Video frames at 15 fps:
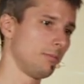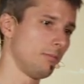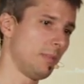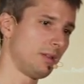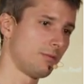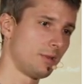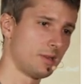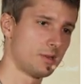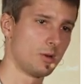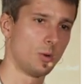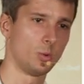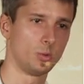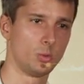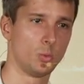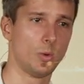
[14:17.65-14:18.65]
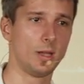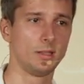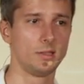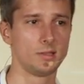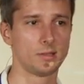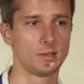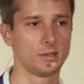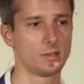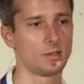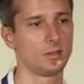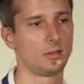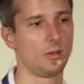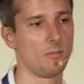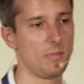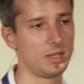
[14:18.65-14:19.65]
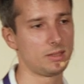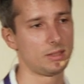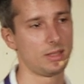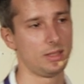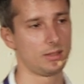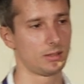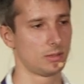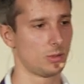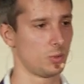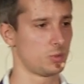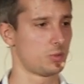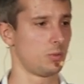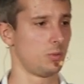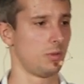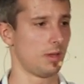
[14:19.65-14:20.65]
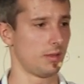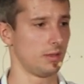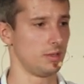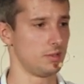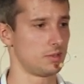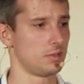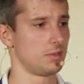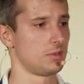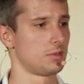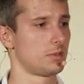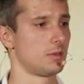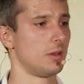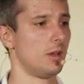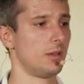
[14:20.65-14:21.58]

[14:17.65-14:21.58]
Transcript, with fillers: metrics go to one instance and your metadata goes to another instance.